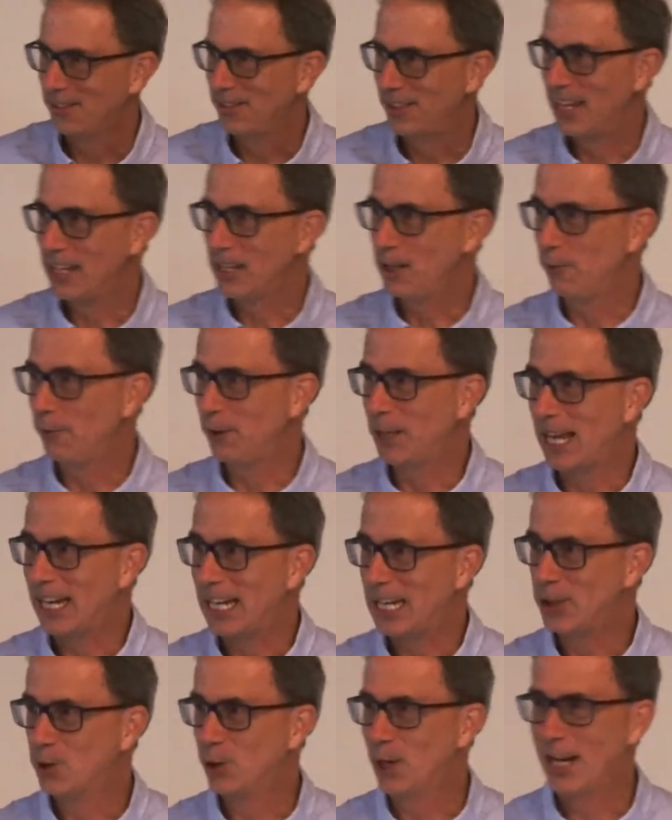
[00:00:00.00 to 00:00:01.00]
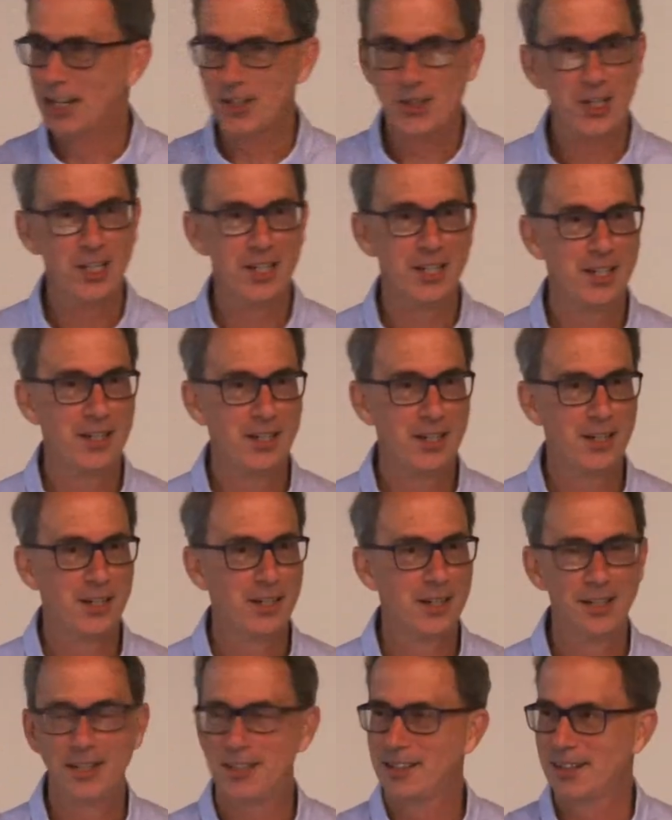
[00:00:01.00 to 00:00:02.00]
Thank you for that introduction,
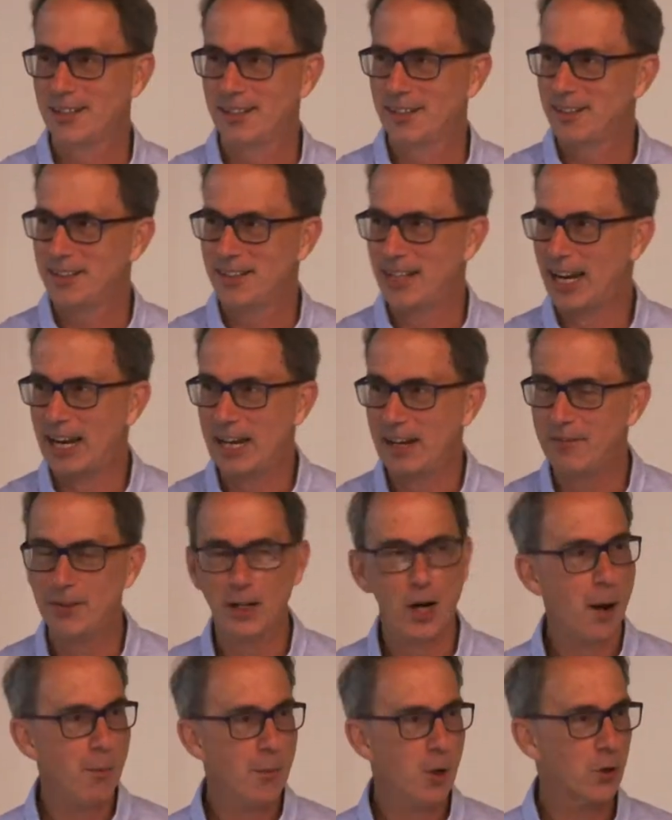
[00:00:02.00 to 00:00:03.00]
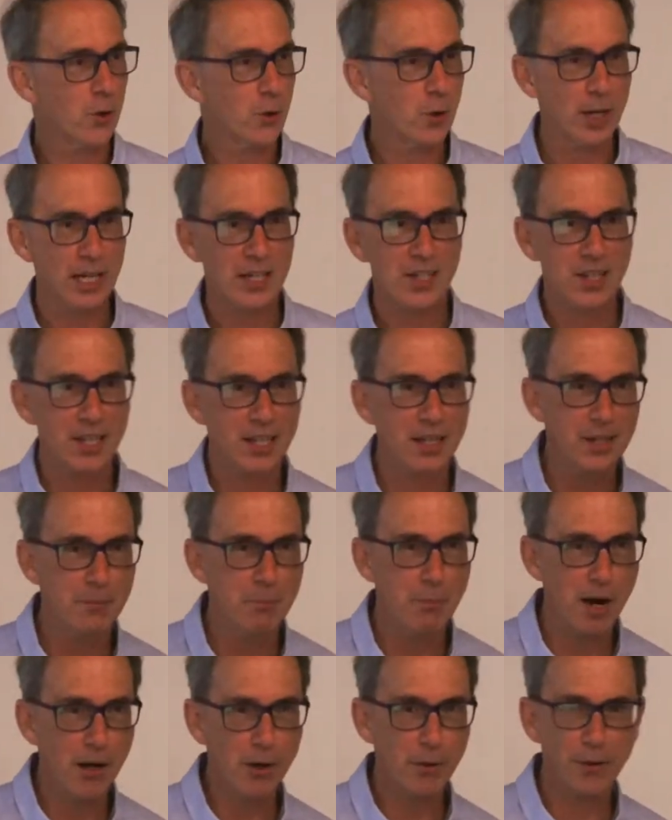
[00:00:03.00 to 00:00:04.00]
Dave. And I'm not sure, is the
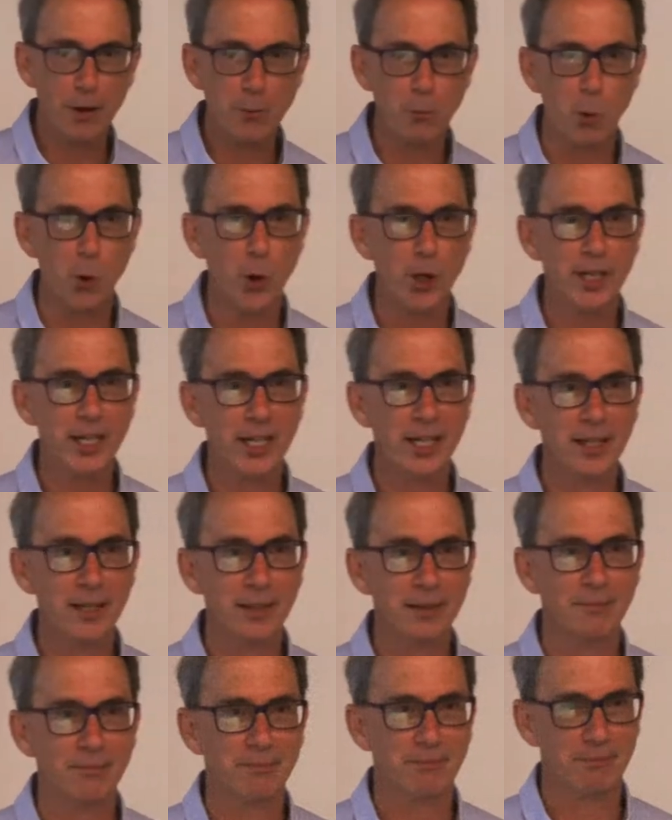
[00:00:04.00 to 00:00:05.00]
microphone working?